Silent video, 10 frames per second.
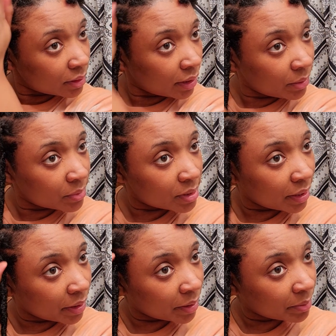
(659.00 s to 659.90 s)
he was
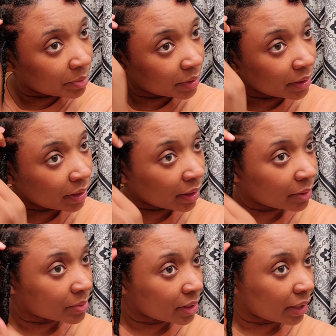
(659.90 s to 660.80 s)
there, but he kind of
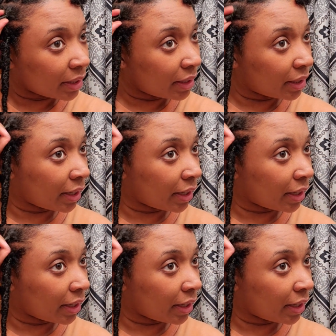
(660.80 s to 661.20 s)
was like in and